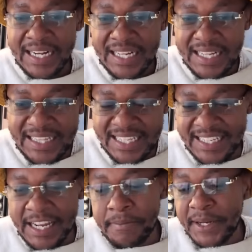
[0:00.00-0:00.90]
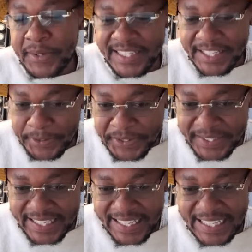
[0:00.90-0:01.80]
The statement continues to
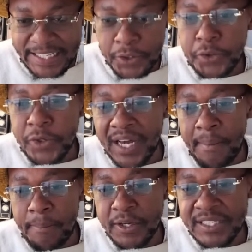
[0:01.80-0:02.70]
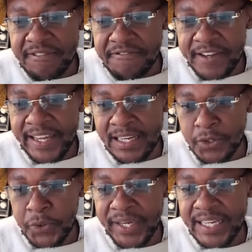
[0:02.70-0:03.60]
say that should Ramaphosa fail
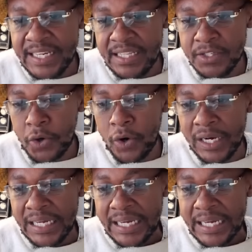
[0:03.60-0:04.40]
to heed this call,